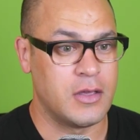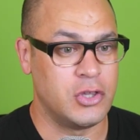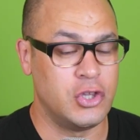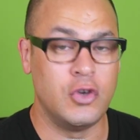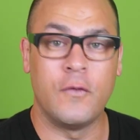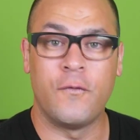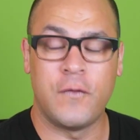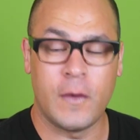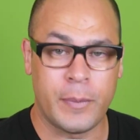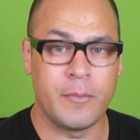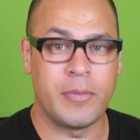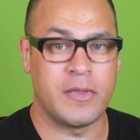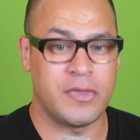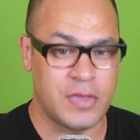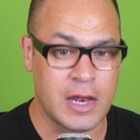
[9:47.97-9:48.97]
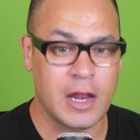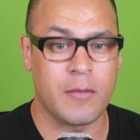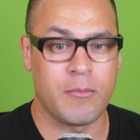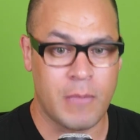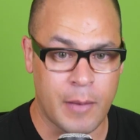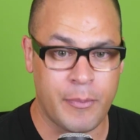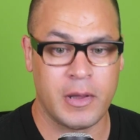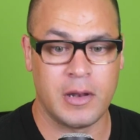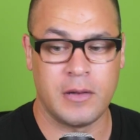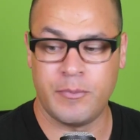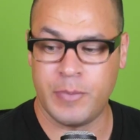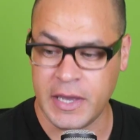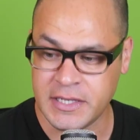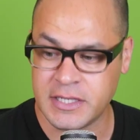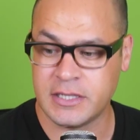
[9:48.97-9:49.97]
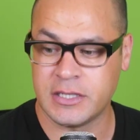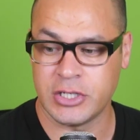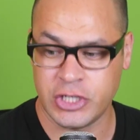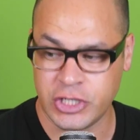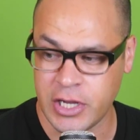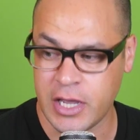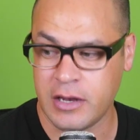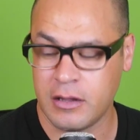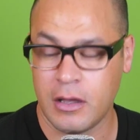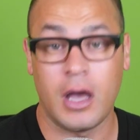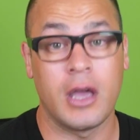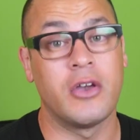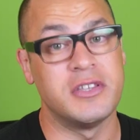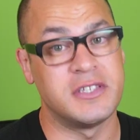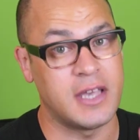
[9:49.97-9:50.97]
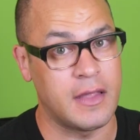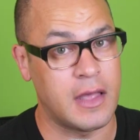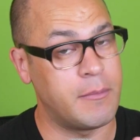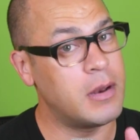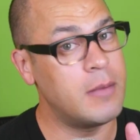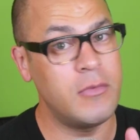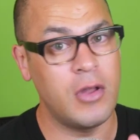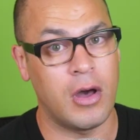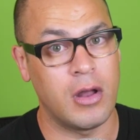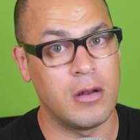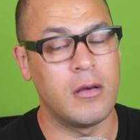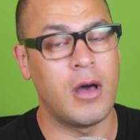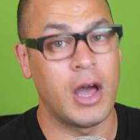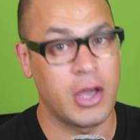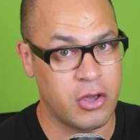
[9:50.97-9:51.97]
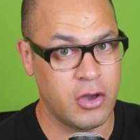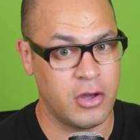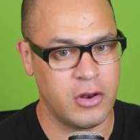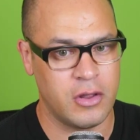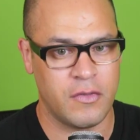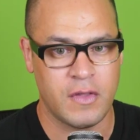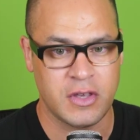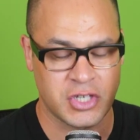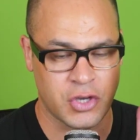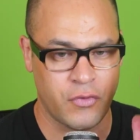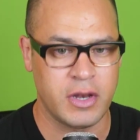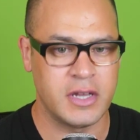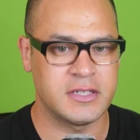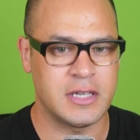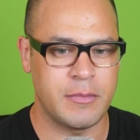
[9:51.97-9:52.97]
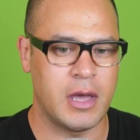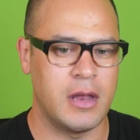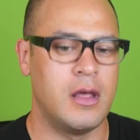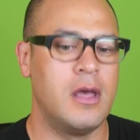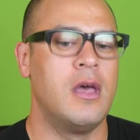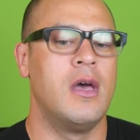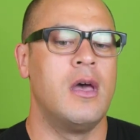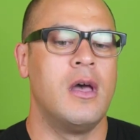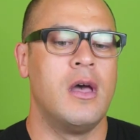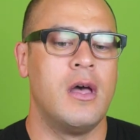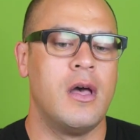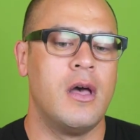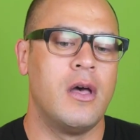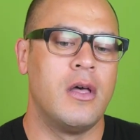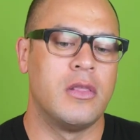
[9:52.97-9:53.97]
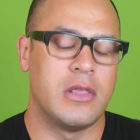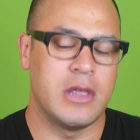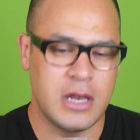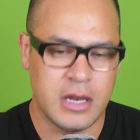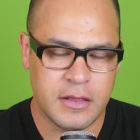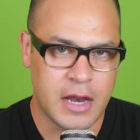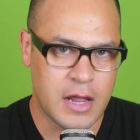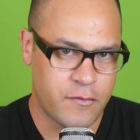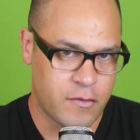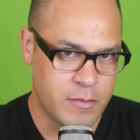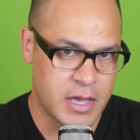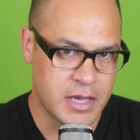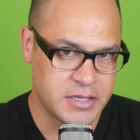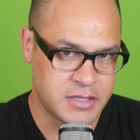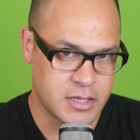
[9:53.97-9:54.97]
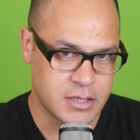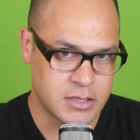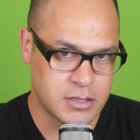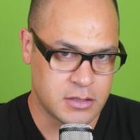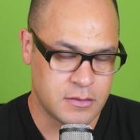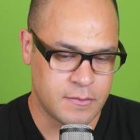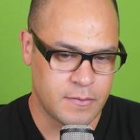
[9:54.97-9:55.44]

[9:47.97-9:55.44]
You flippin' pathetic muppet pieces of shit. I could say that, but I'm not. I could. It's horrendously bad. The end of the day for me is this.